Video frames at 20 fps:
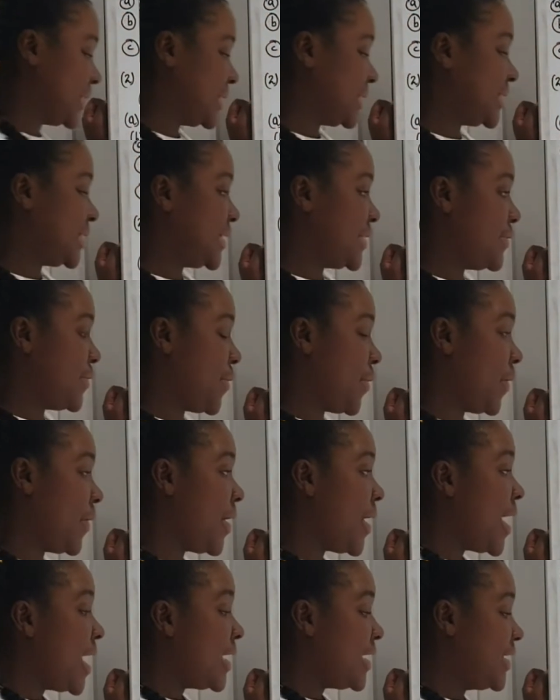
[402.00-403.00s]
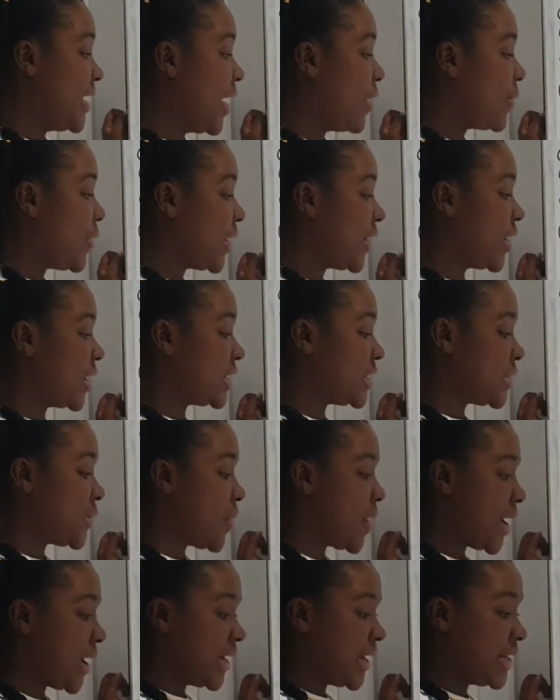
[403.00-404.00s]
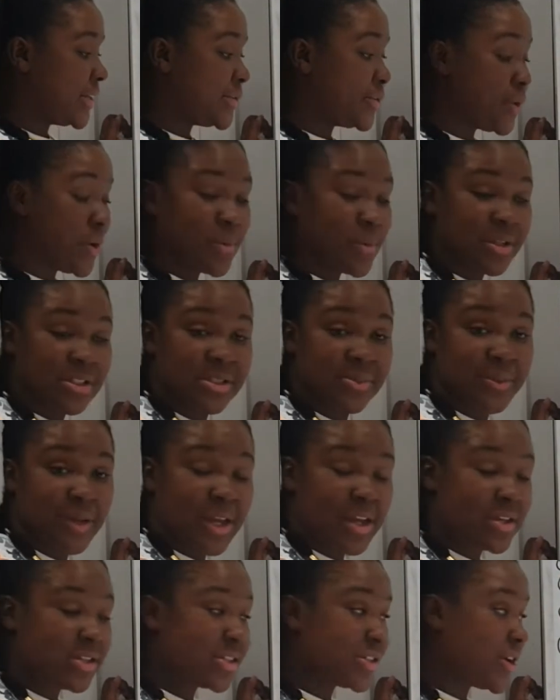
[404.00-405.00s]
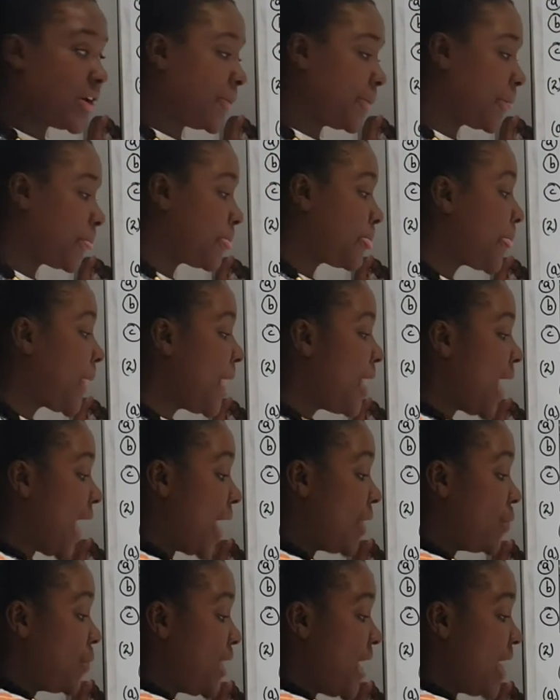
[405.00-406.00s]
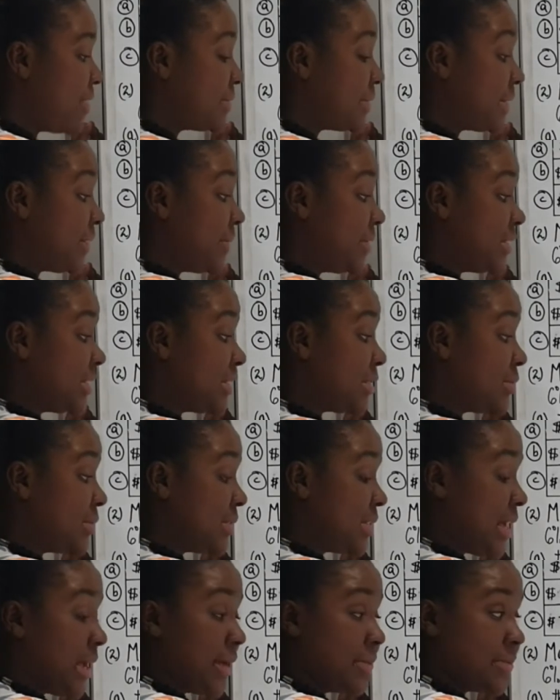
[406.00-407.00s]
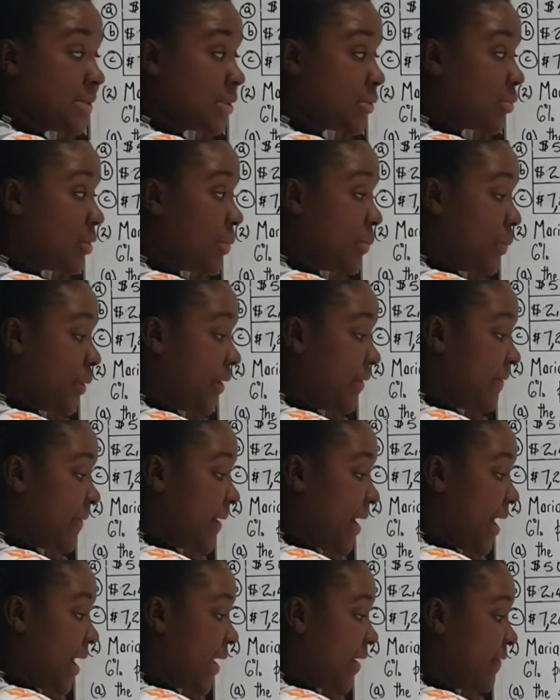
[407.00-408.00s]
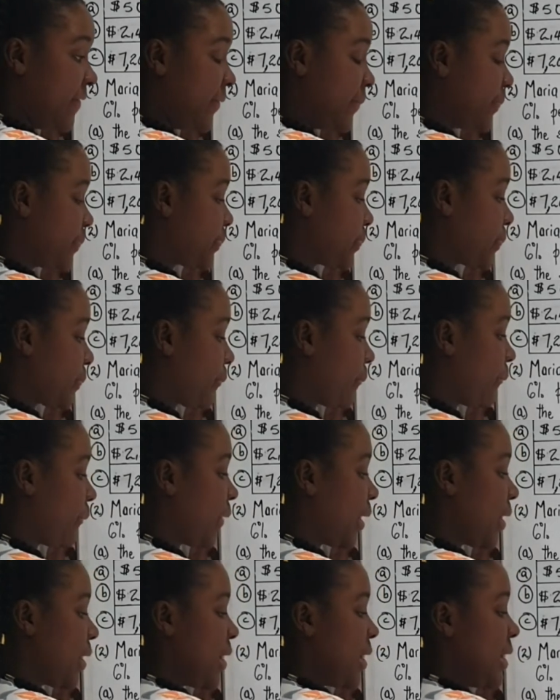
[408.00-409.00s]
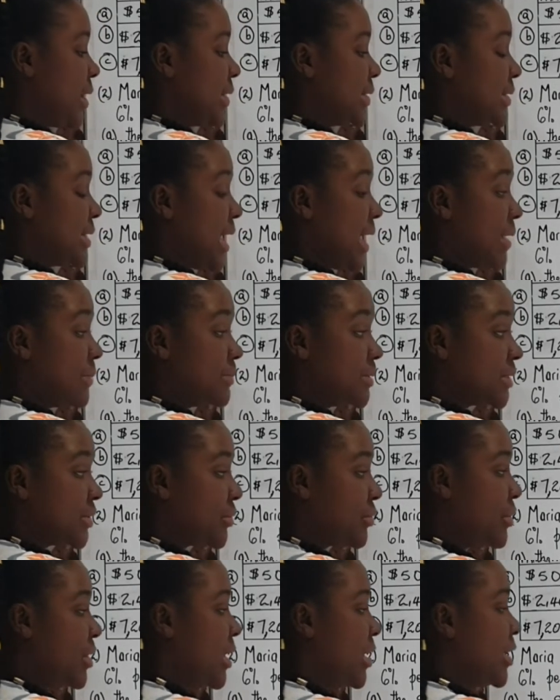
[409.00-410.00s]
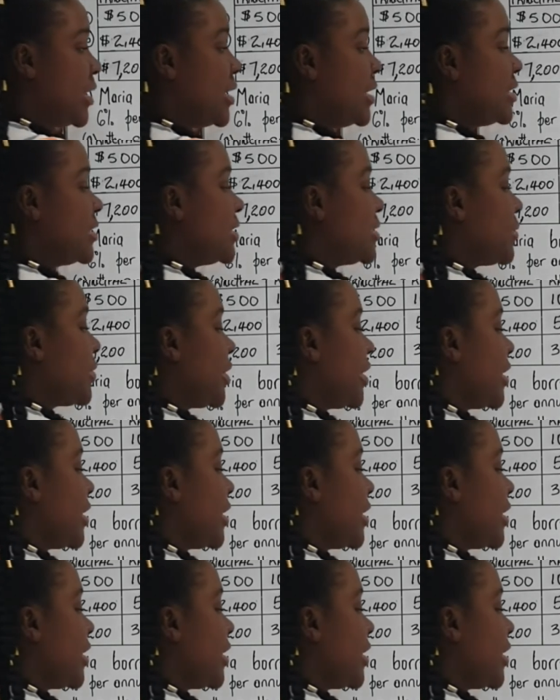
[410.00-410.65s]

0. Now we're going to go ahead and do a multiplication. And we have 72 times 3.5 times 3. So we're going